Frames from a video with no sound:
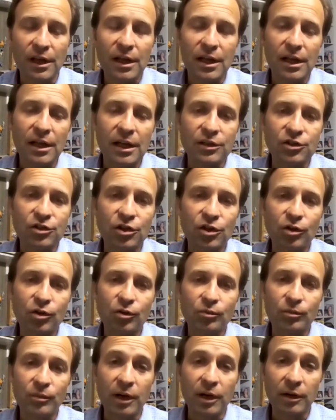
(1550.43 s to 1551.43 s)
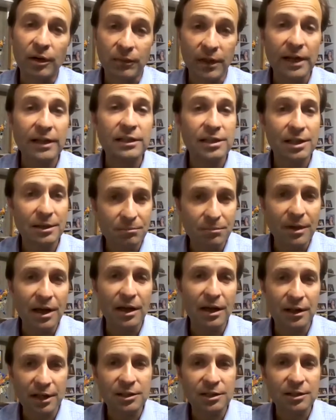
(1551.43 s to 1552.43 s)
and so that's
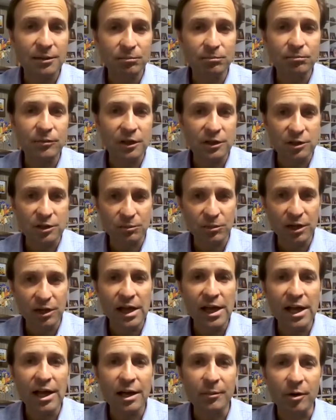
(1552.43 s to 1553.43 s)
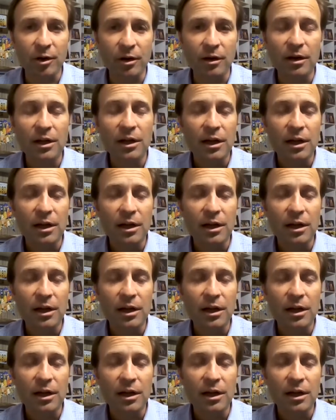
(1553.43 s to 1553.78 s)
a big hammer.